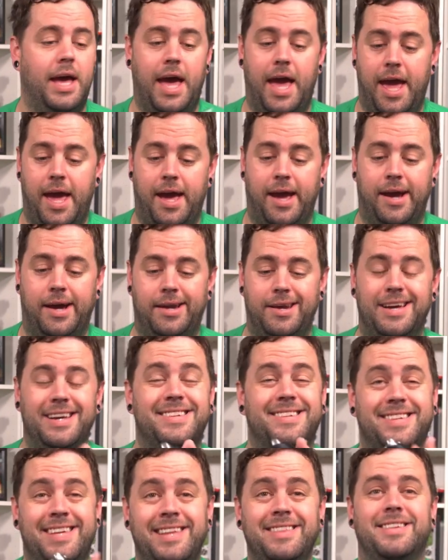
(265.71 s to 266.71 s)
And
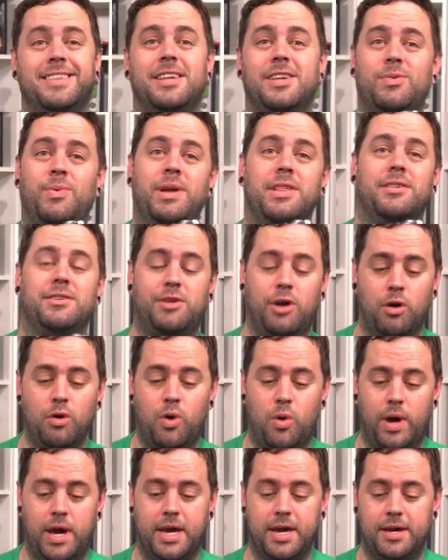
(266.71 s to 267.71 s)
since this went so
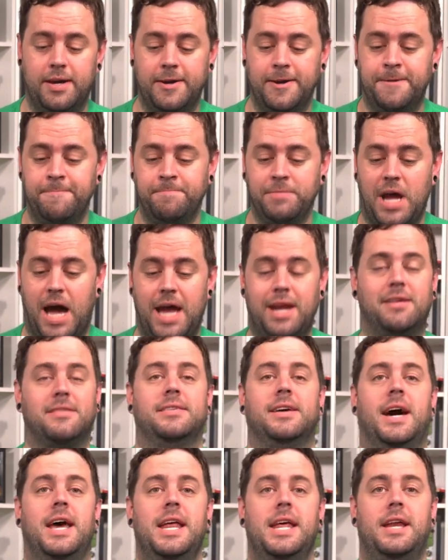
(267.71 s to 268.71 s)
quick, I
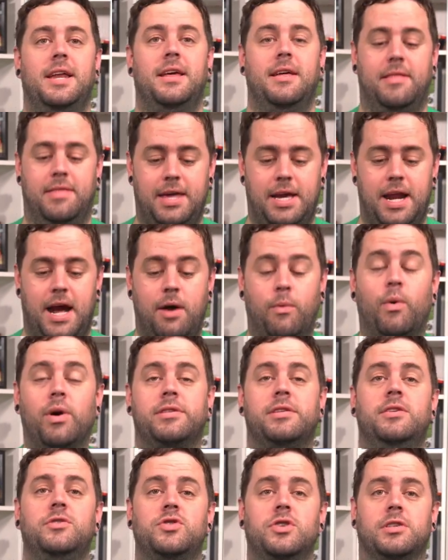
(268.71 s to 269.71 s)
decided that I
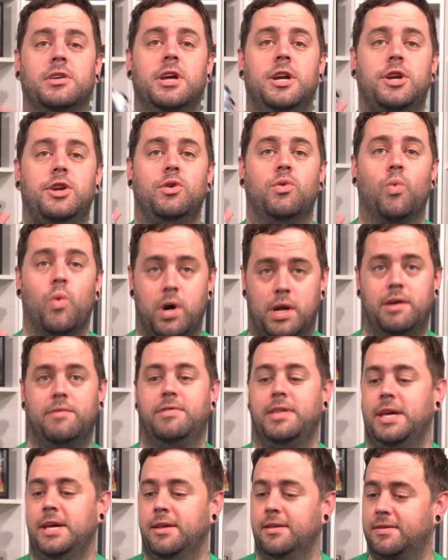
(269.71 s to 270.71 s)
wasn't just gonna do one of
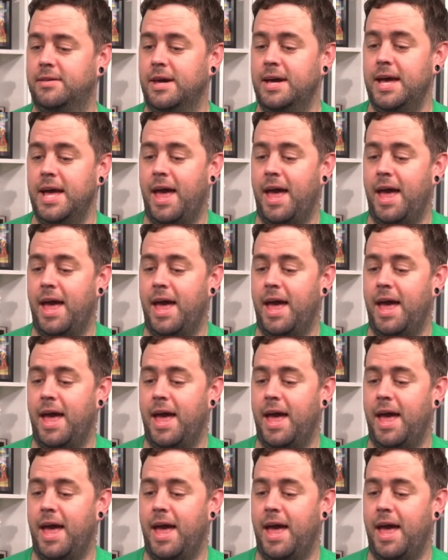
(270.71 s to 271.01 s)
these.